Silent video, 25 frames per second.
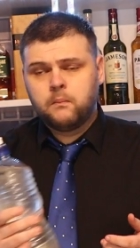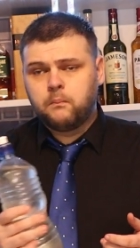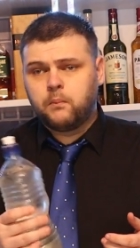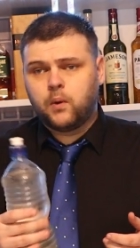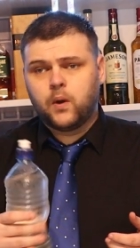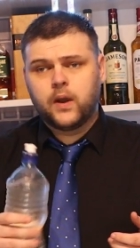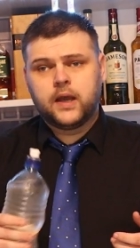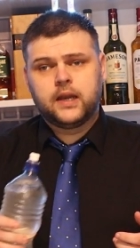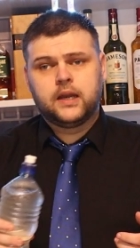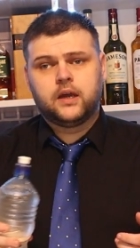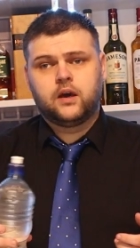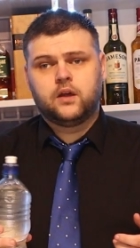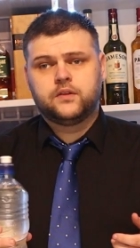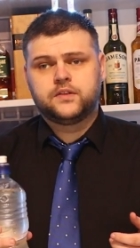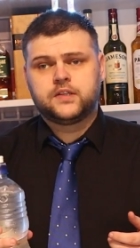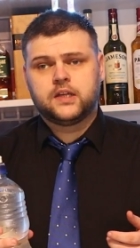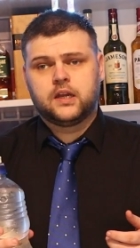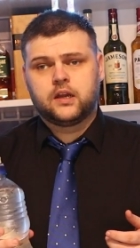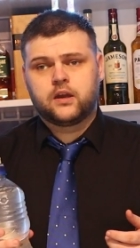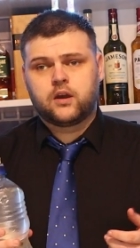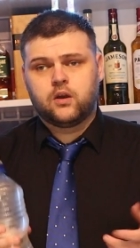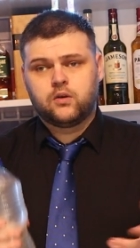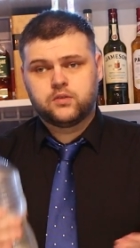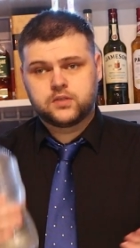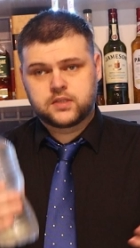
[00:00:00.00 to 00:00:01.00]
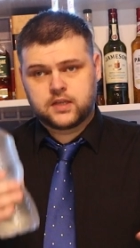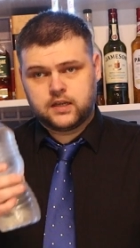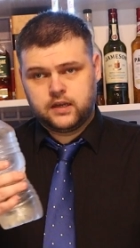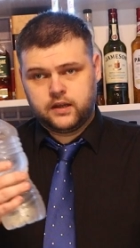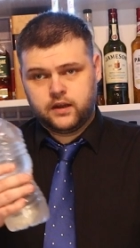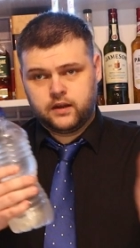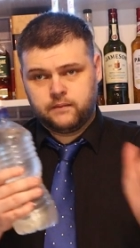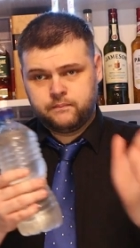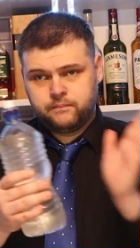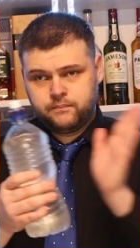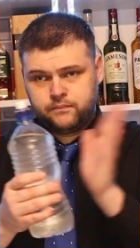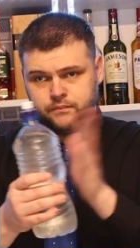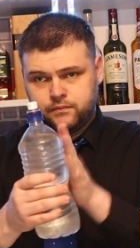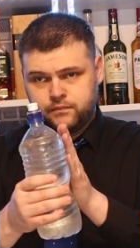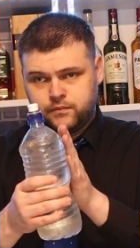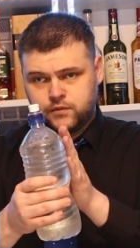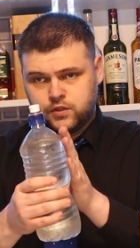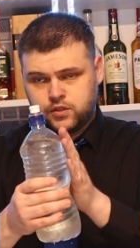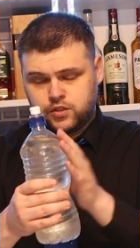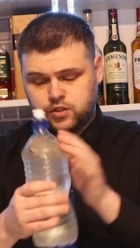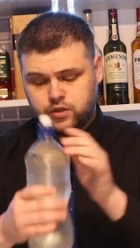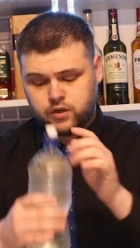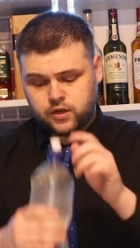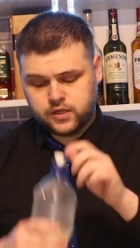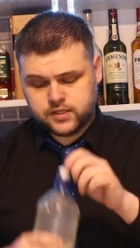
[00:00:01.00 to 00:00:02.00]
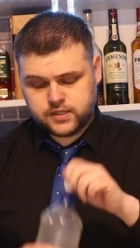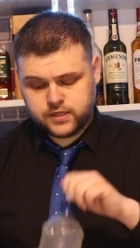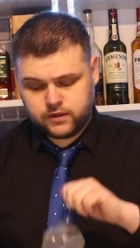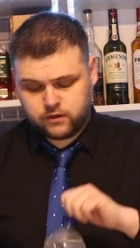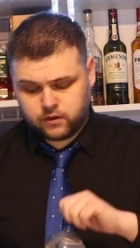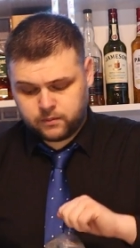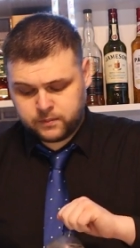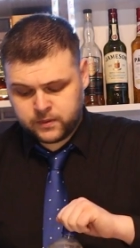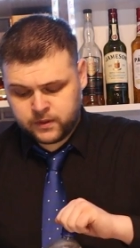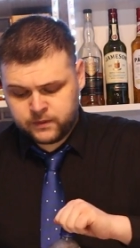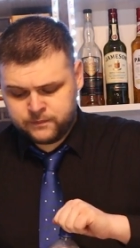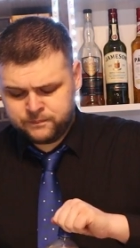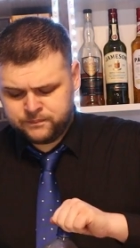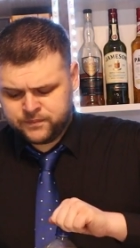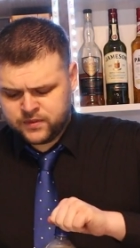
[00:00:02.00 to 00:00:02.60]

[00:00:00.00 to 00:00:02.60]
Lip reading: Boil it until it goes clear. Sugar syrup.